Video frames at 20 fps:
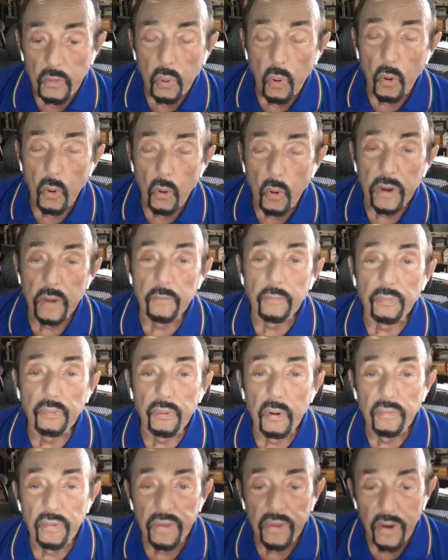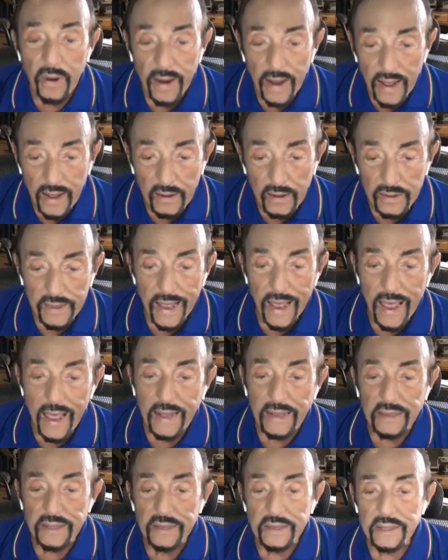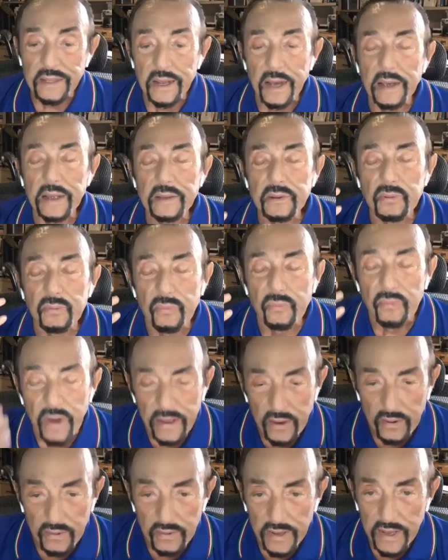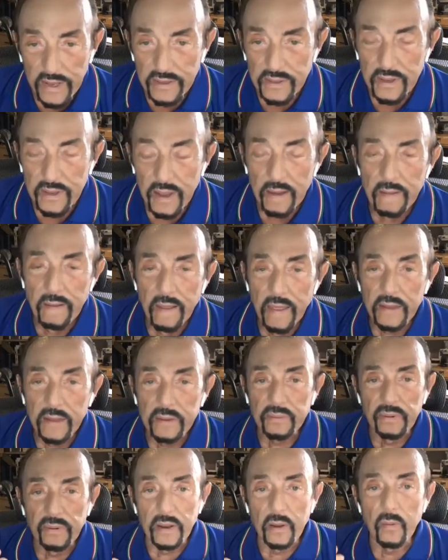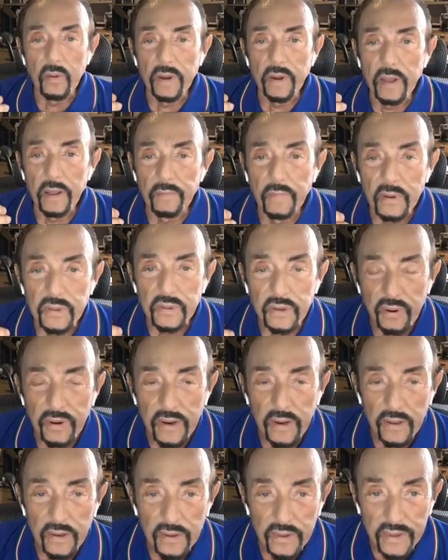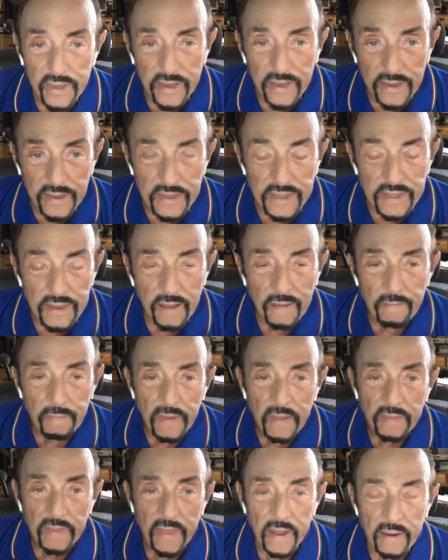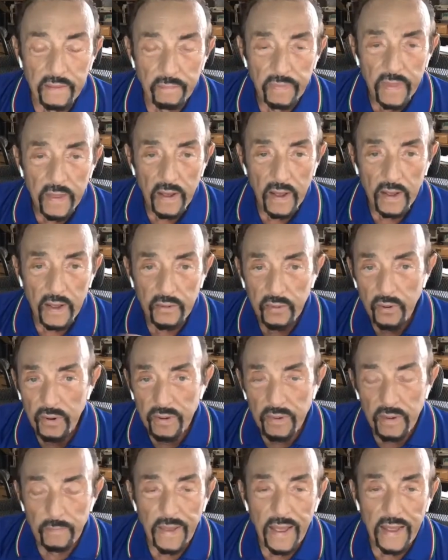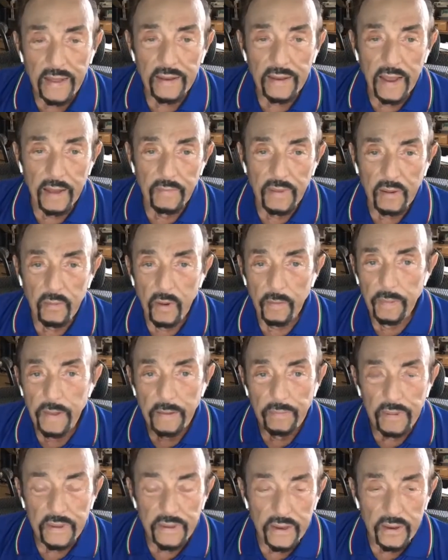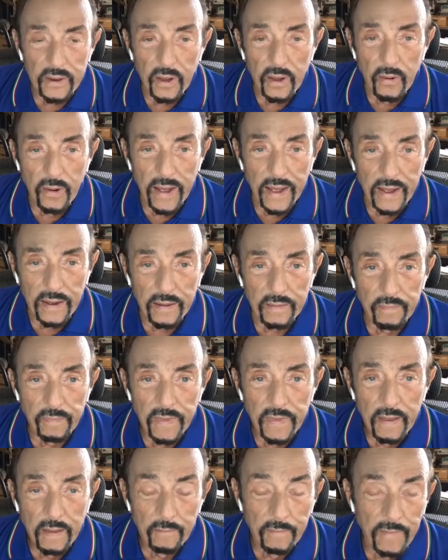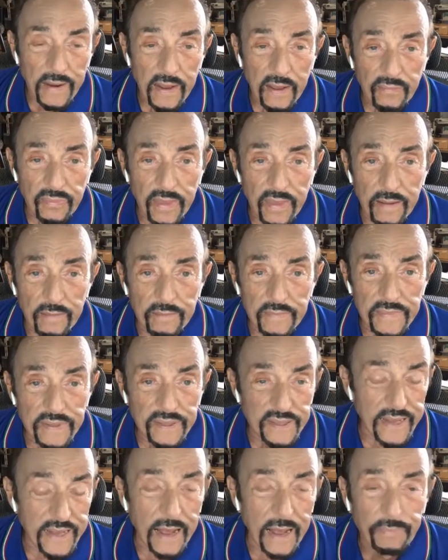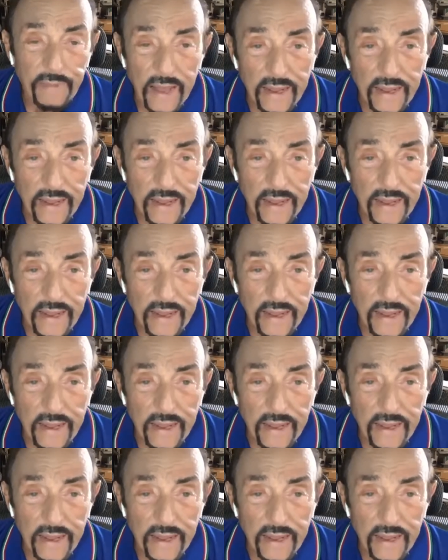toward improving your health. Exercise regularly. It's really one of the most critical things that during the pandemic, where people didn't go out, many of them stopped